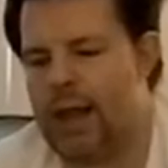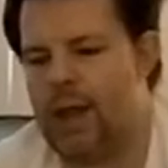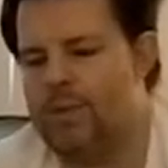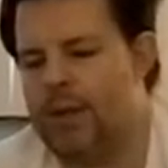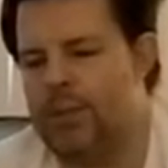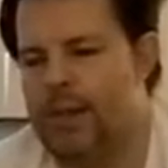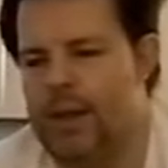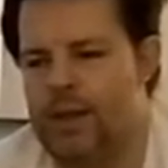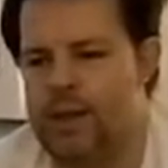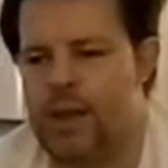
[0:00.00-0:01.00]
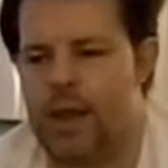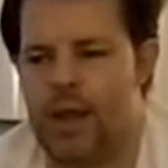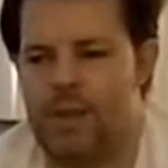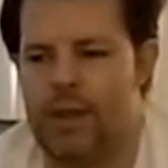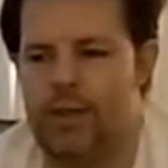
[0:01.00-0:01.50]
I'm gonna bet, you know, like, I
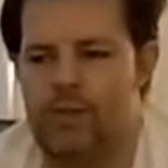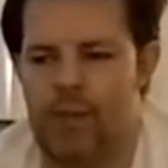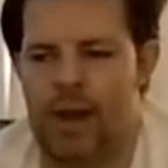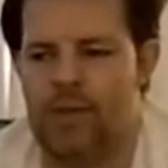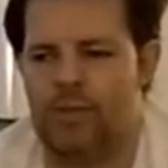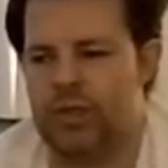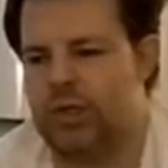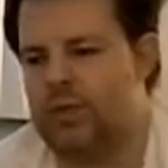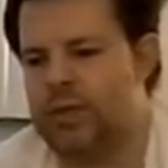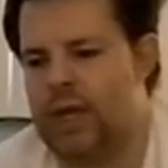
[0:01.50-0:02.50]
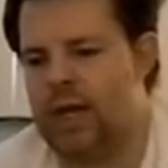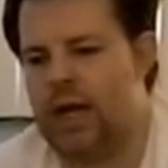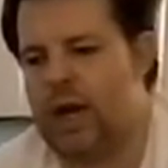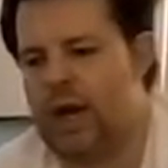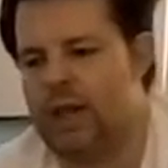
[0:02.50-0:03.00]
bet you my
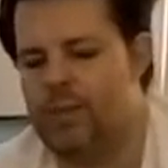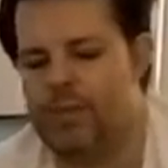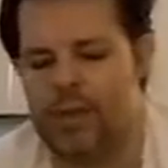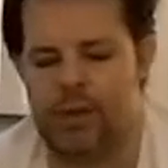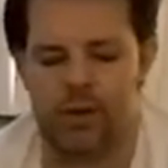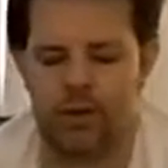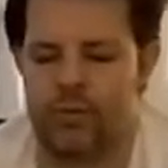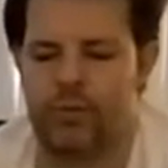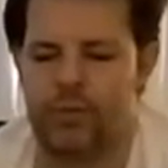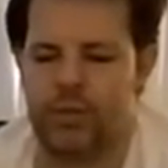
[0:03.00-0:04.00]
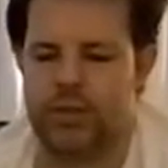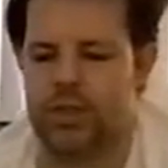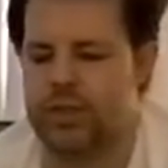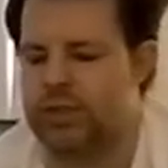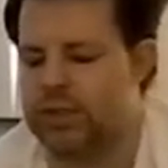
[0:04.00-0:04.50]
can beat your
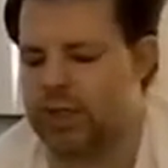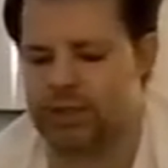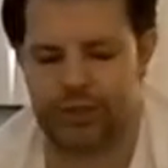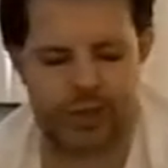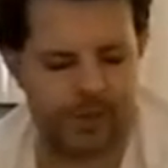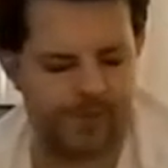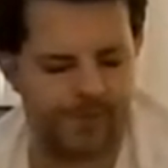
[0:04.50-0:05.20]
such and such, you know.